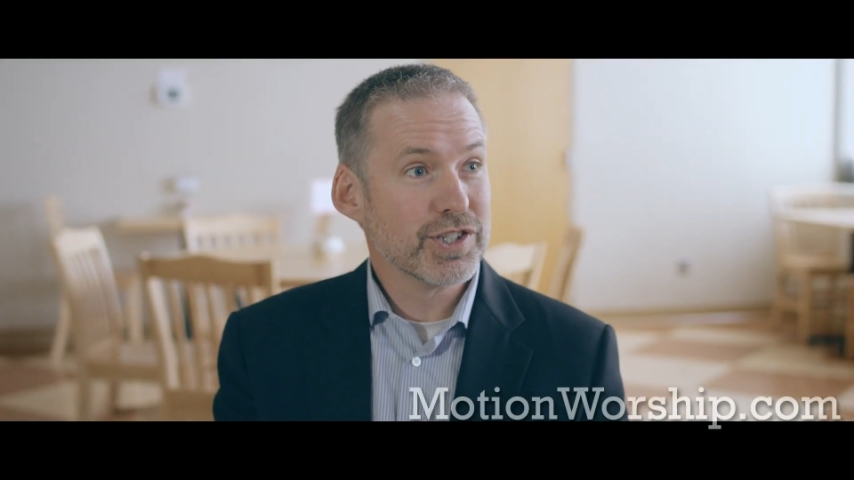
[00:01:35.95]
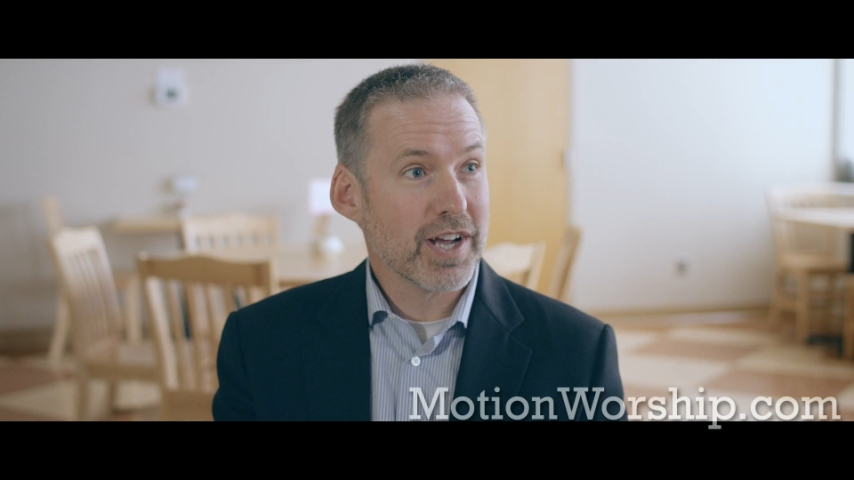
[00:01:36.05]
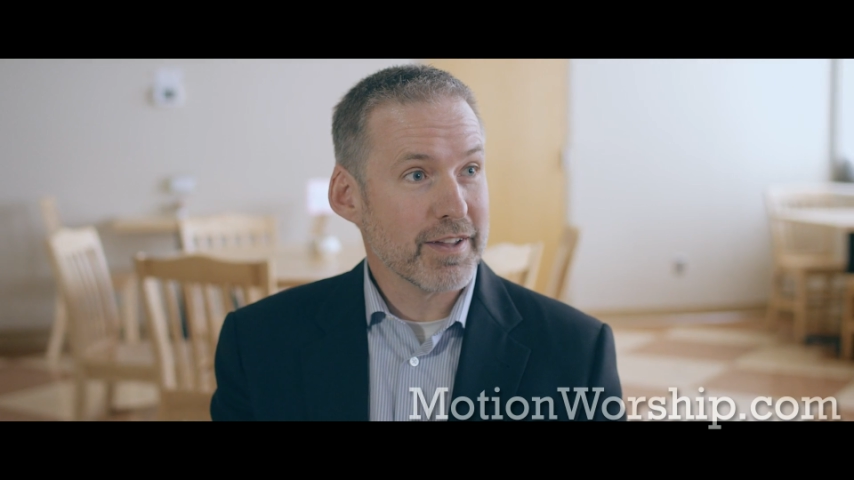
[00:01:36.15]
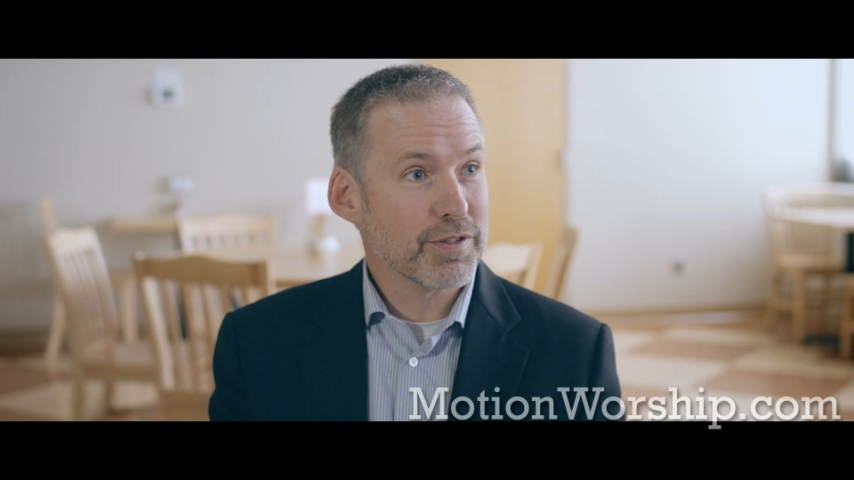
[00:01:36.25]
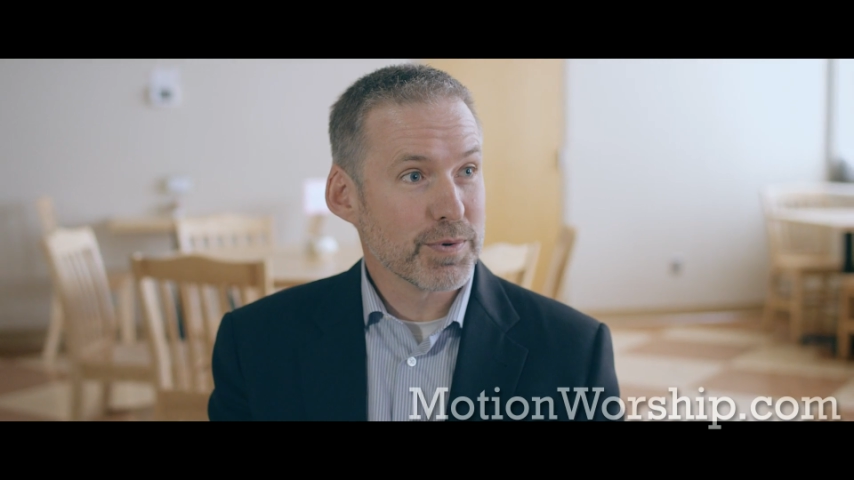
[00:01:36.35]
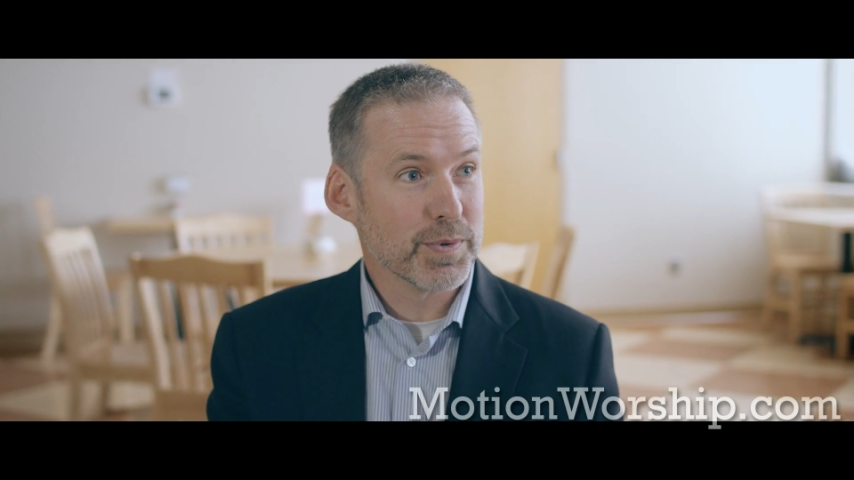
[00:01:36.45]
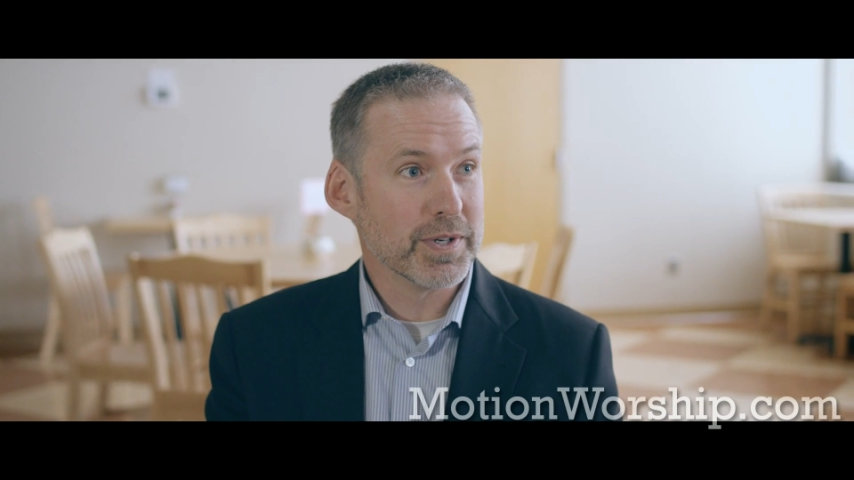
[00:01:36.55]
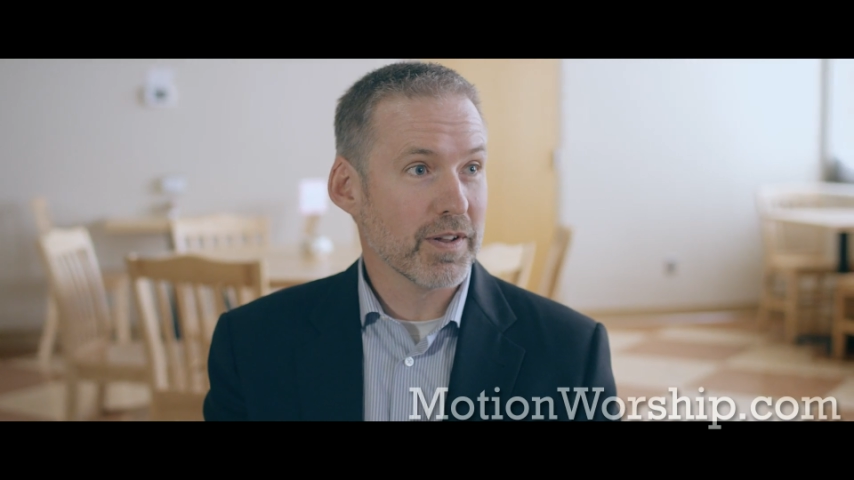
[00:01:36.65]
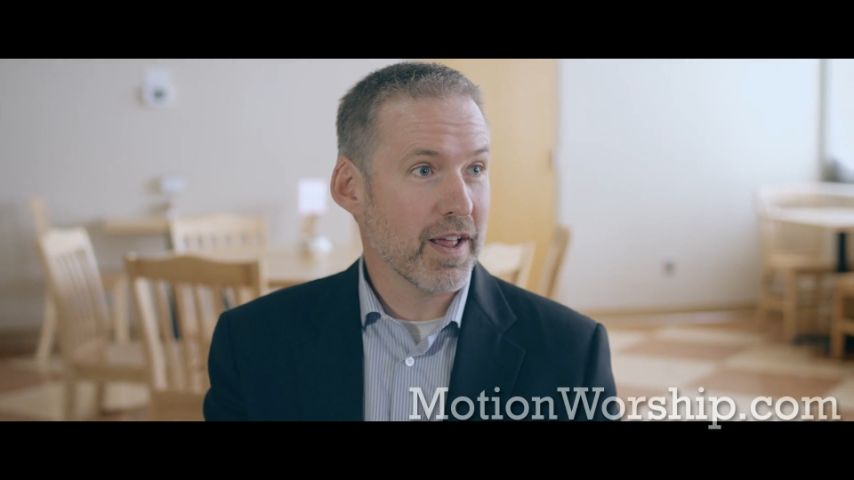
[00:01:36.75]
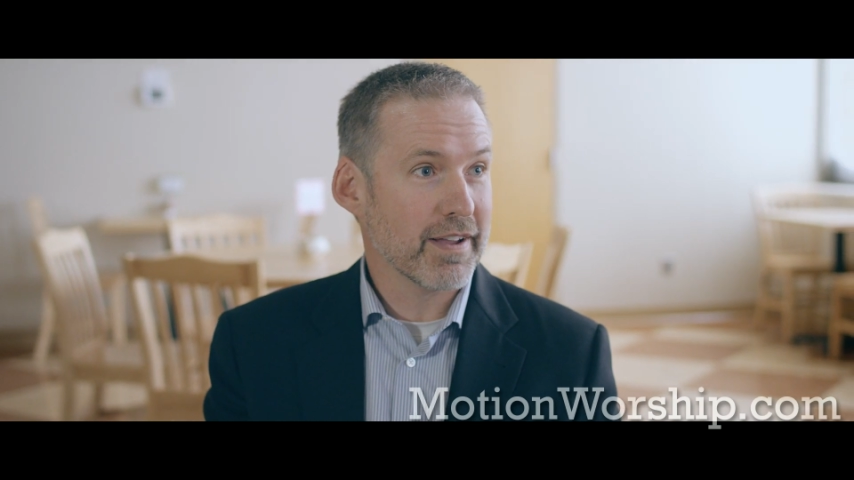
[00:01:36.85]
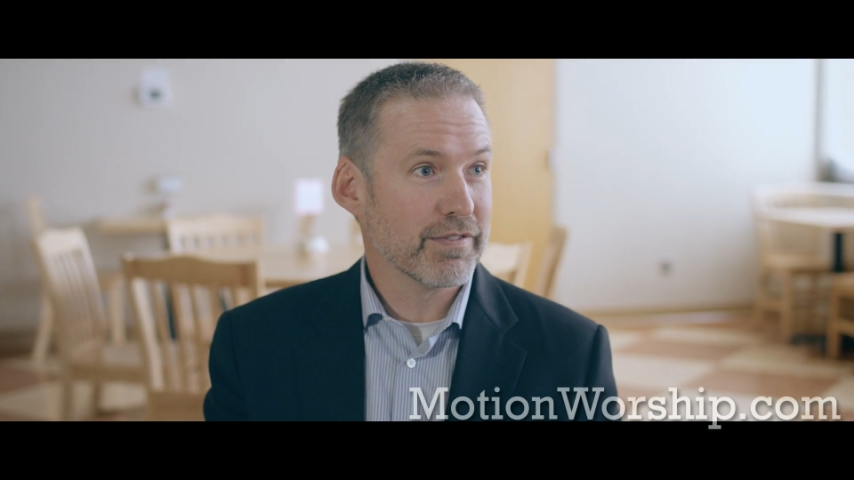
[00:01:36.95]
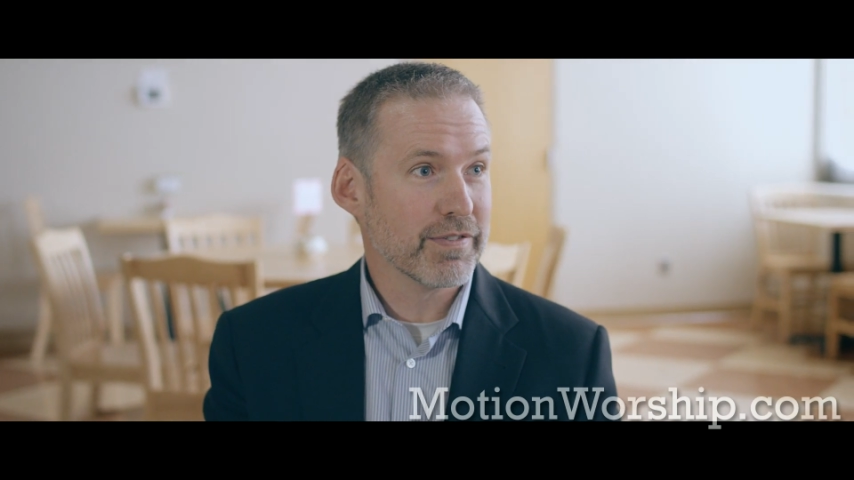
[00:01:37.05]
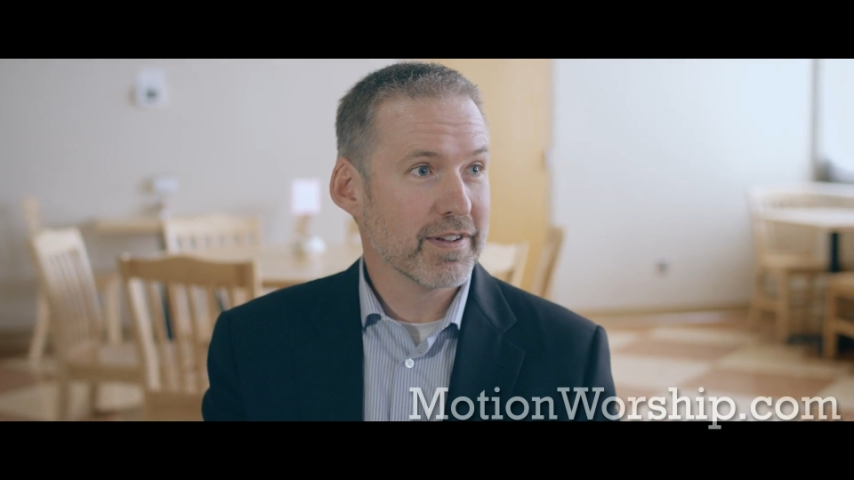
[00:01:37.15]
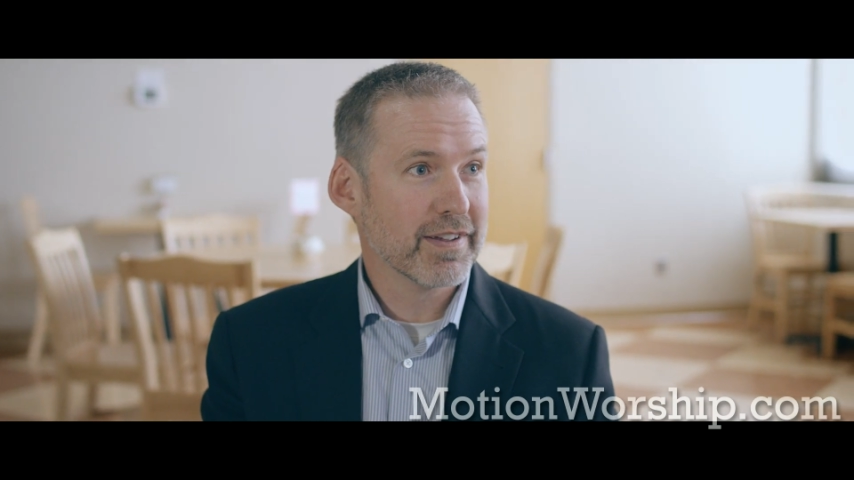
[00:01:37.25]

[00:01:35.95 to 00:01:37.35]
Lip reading: shine through in your life.